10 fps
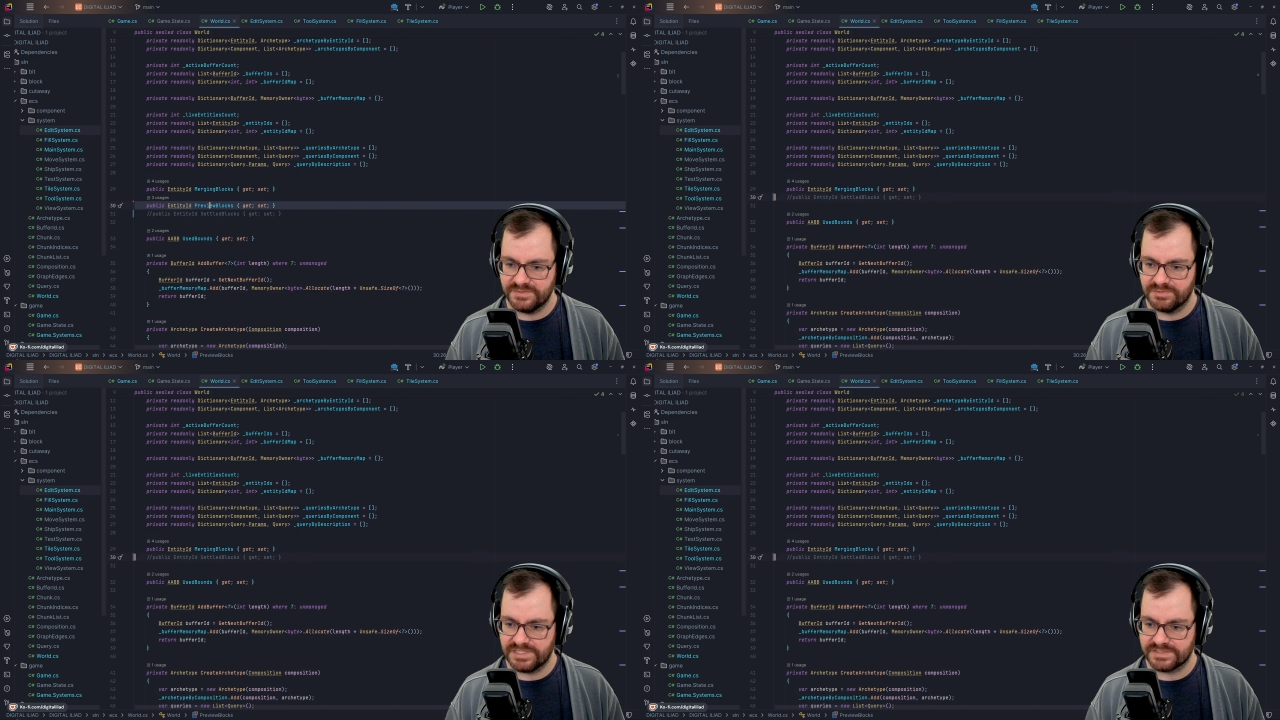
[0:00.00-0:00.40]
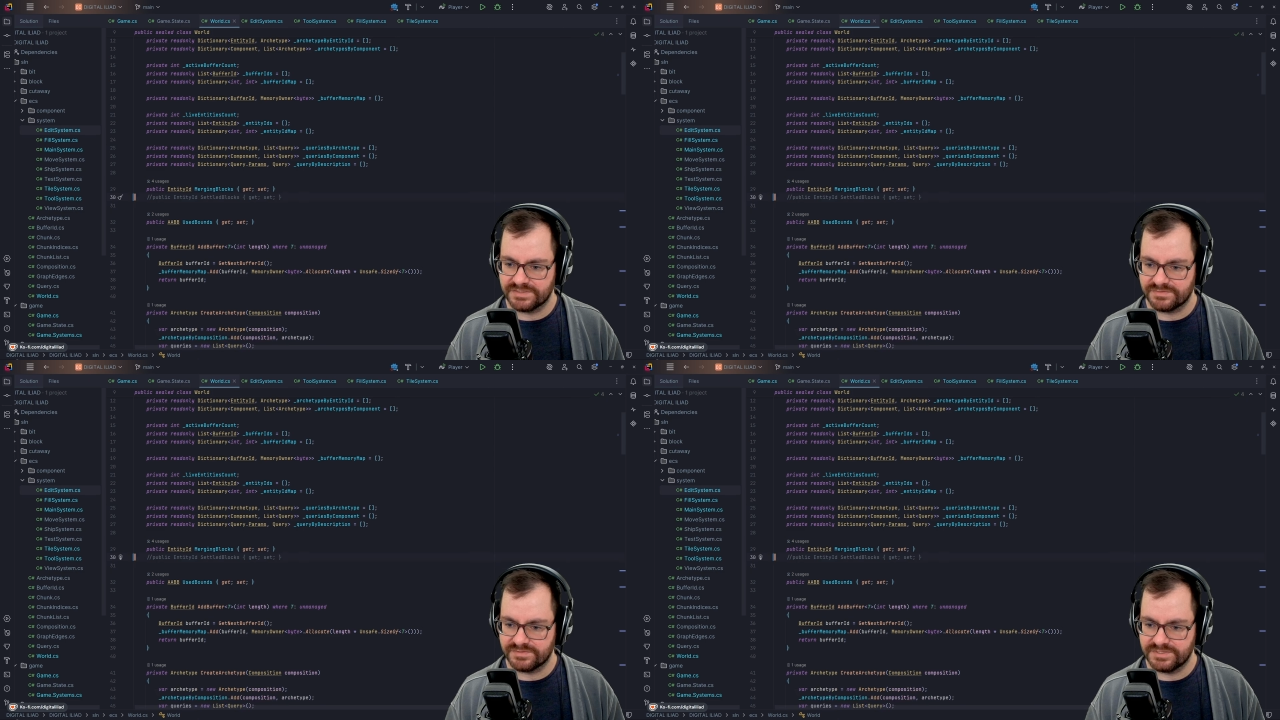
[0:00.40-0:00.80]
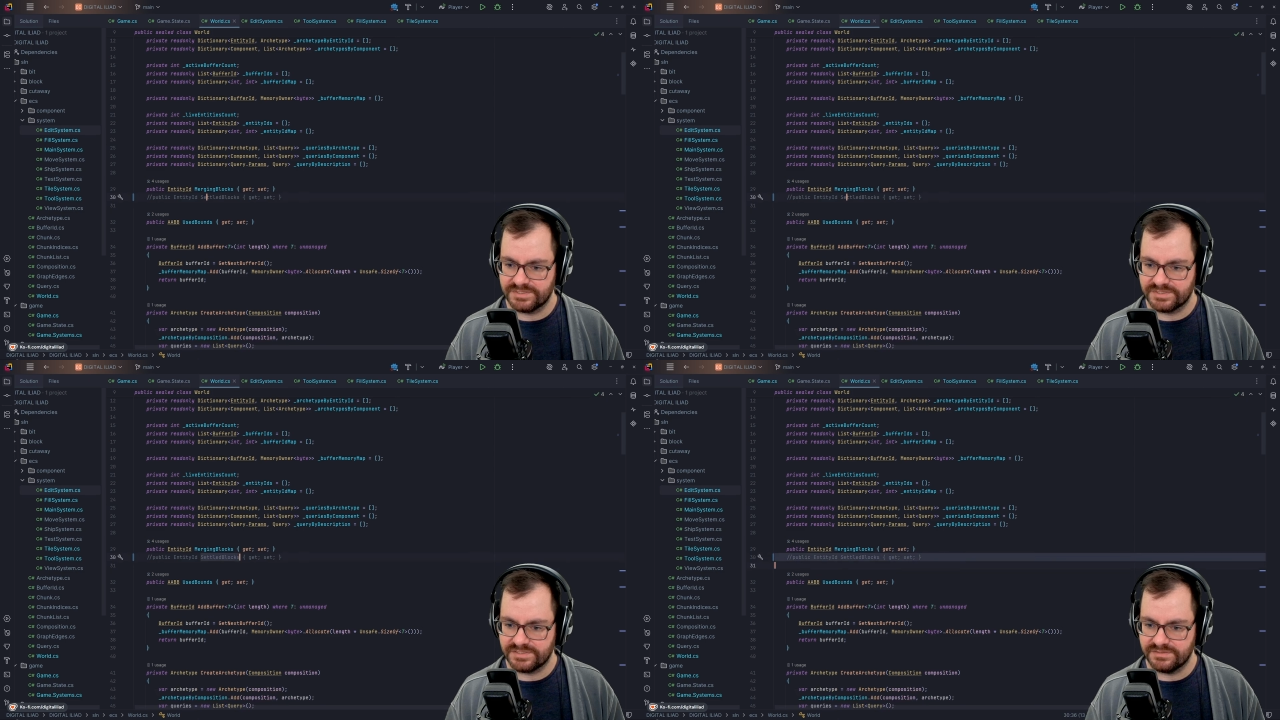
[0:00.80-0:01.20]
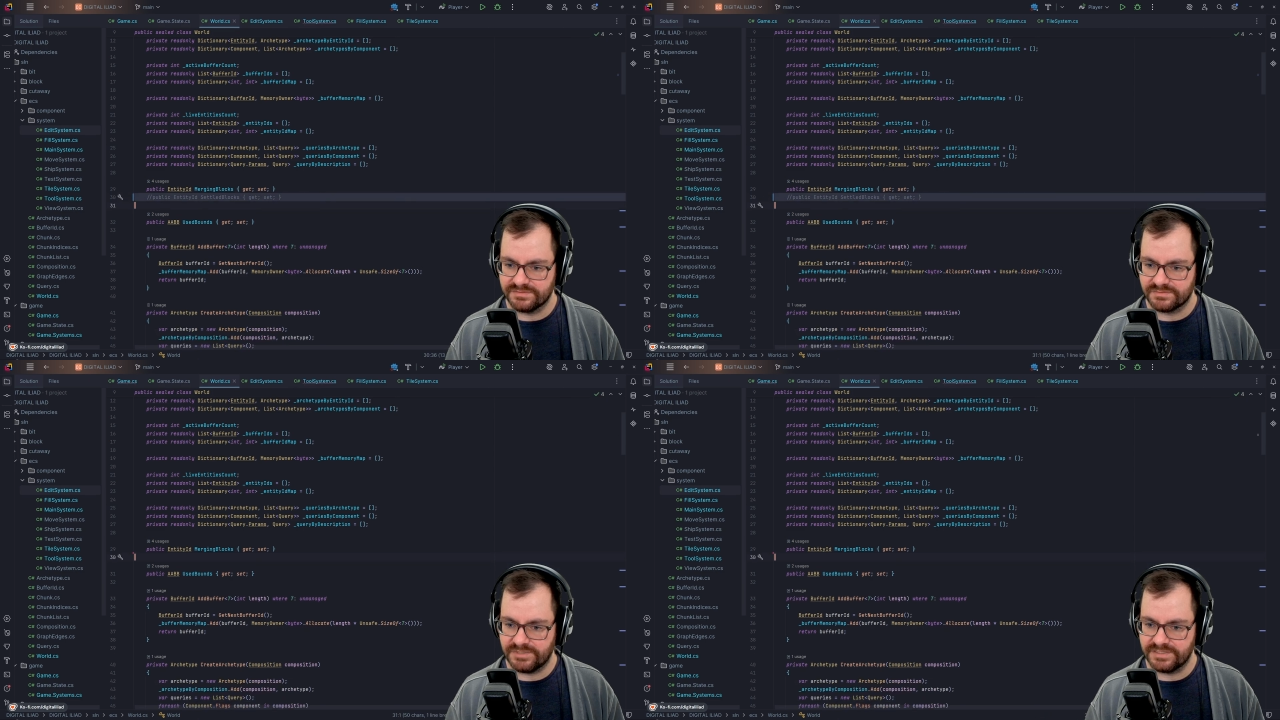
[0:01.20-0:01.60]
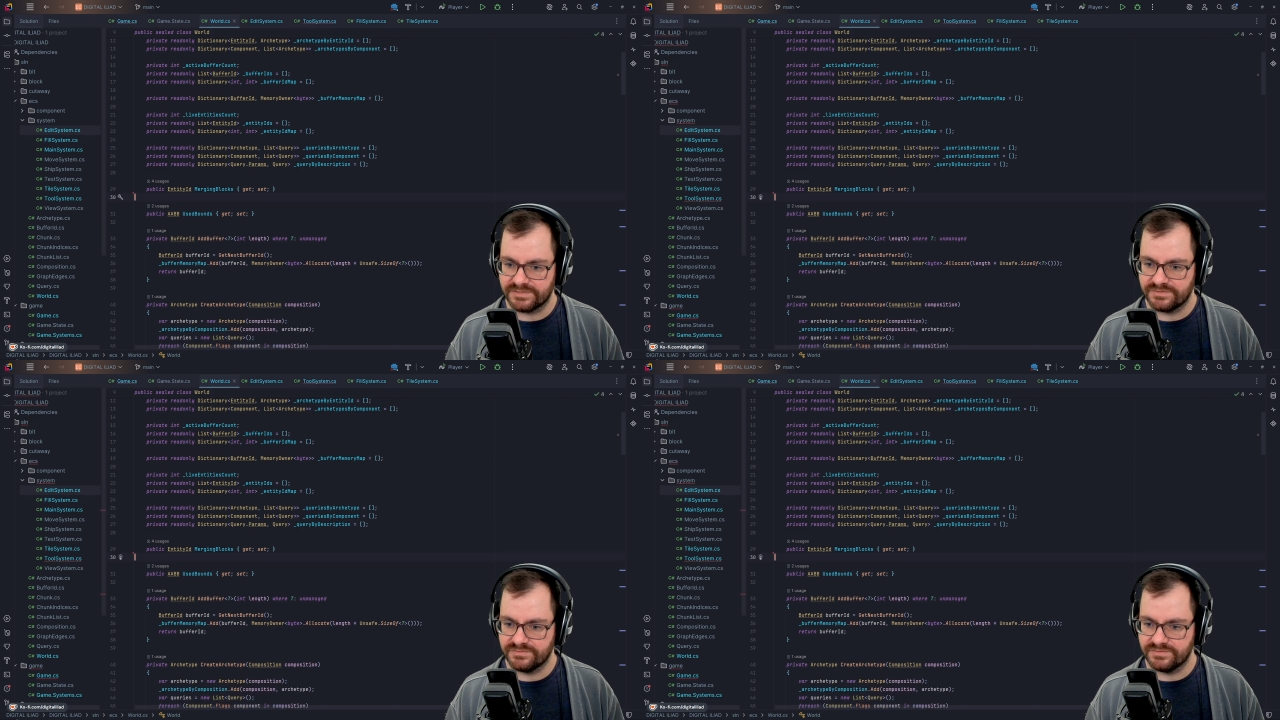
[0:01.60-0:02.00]
blocks is really just used by the
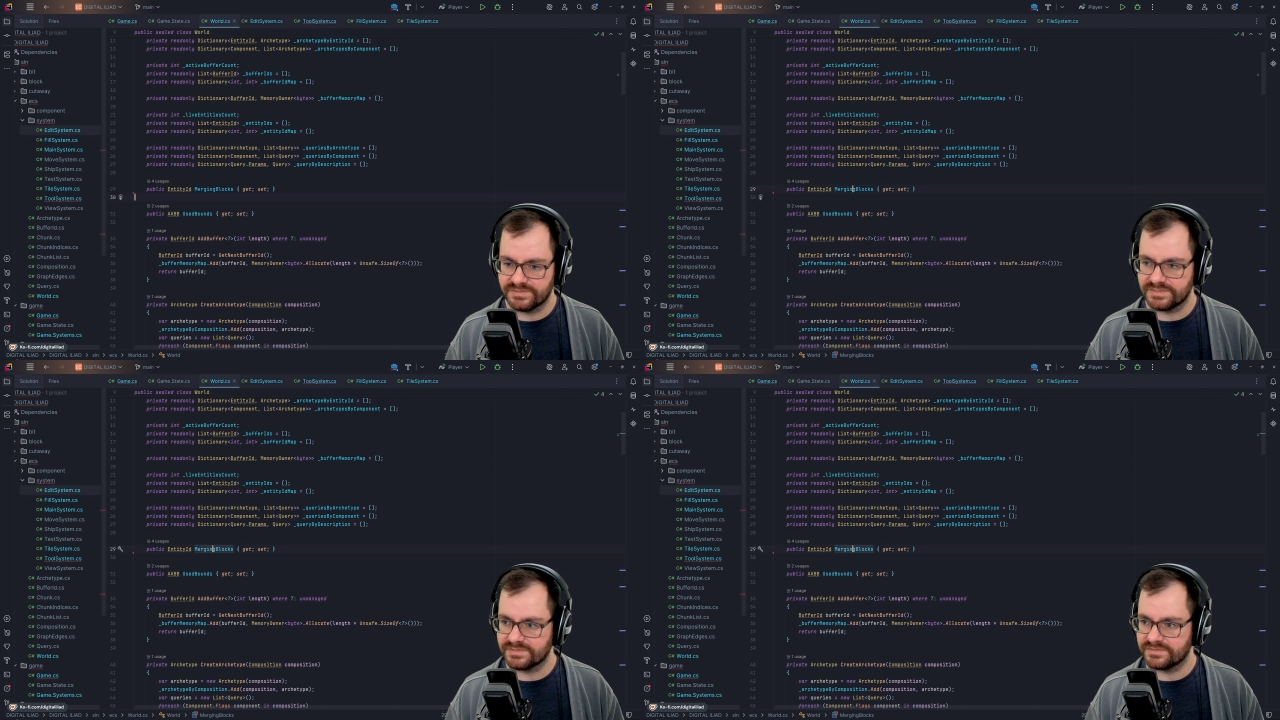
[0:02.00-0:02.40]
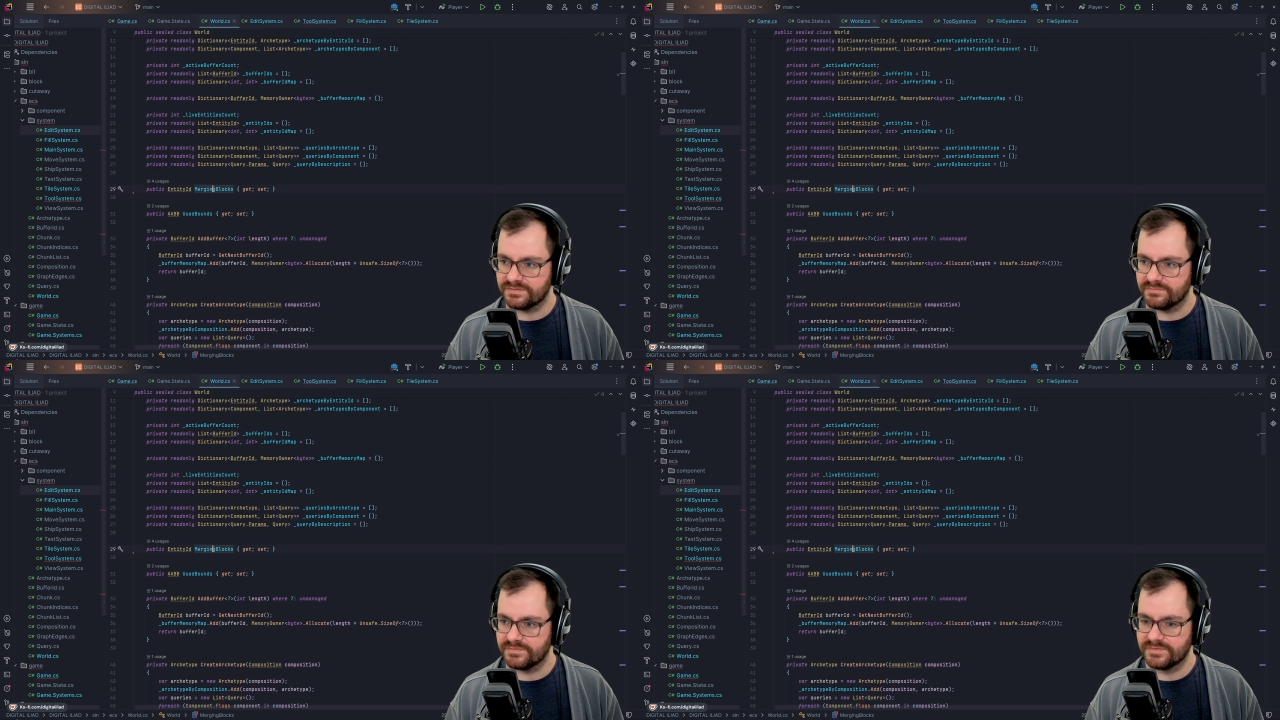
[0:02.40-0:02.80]
tool system.